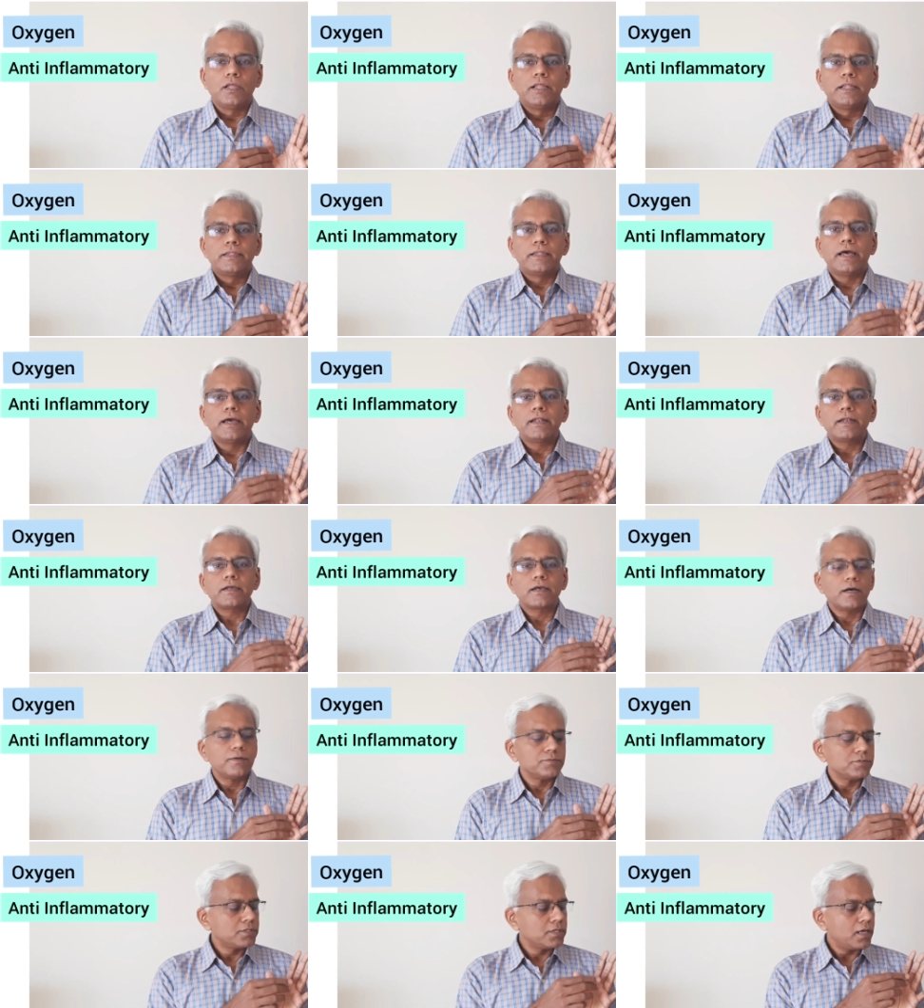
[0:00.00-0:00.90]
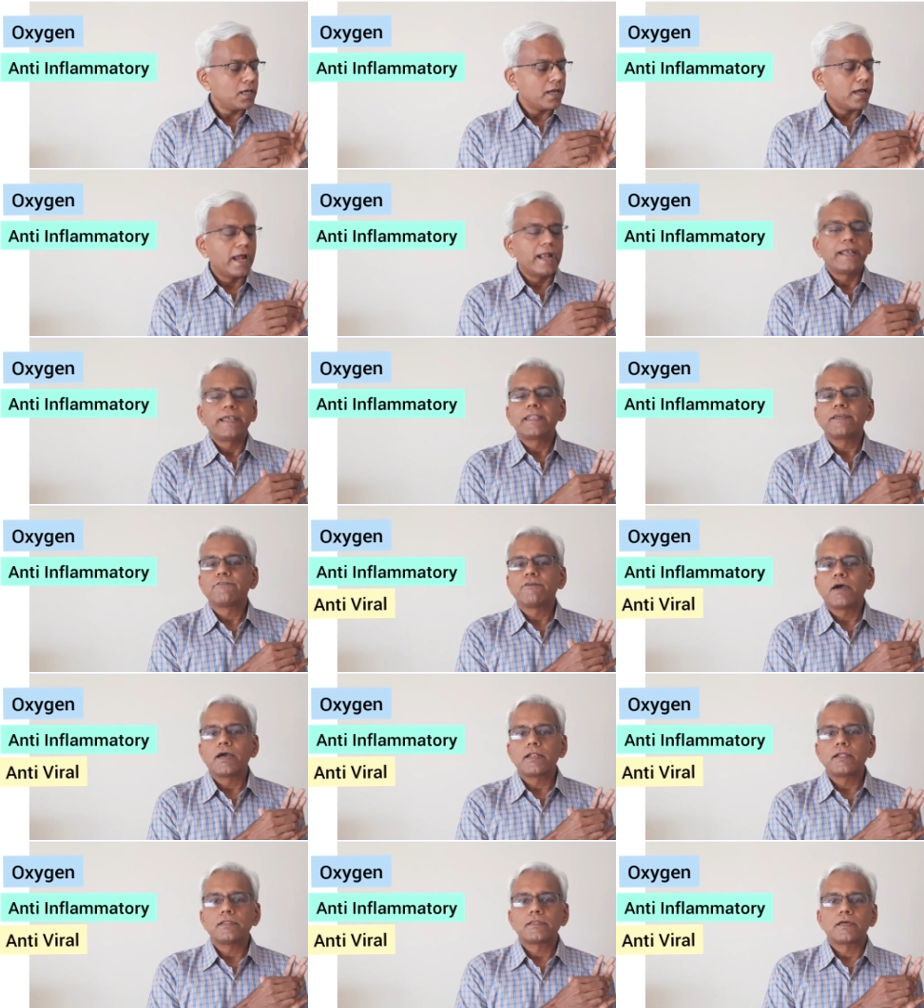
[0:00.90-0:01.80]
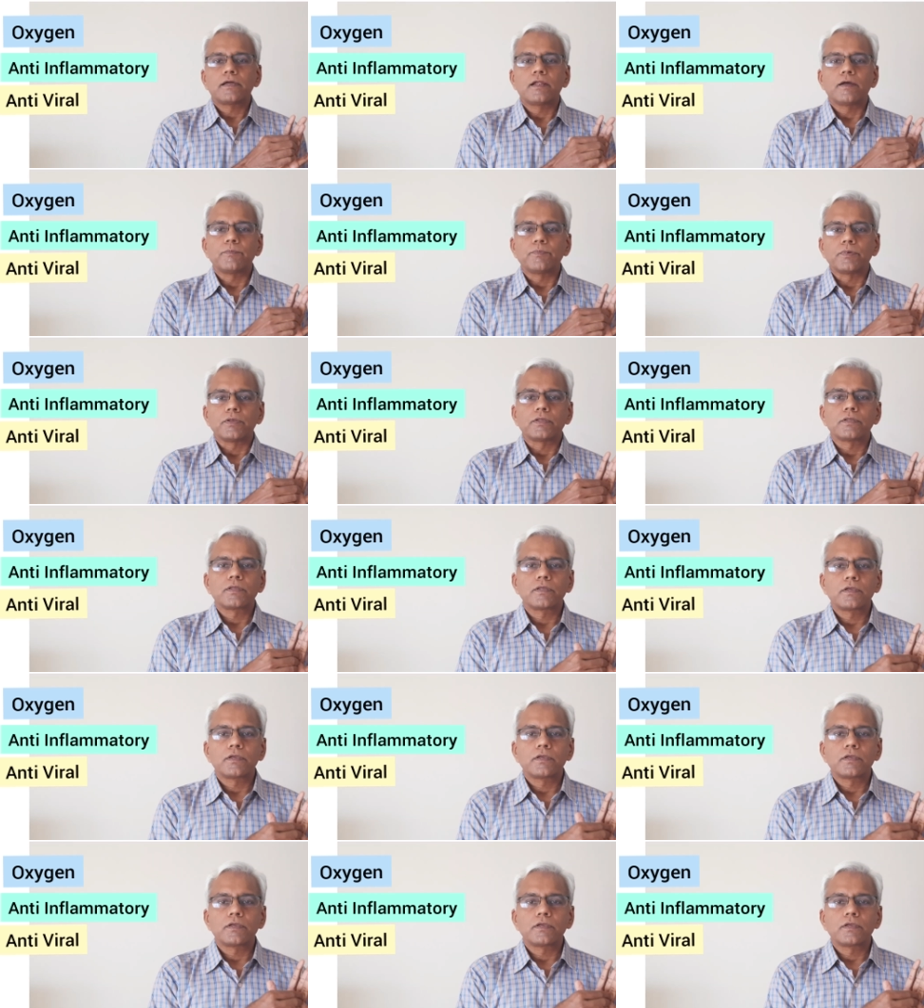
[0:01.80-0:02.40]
Then comes the antiviral therapy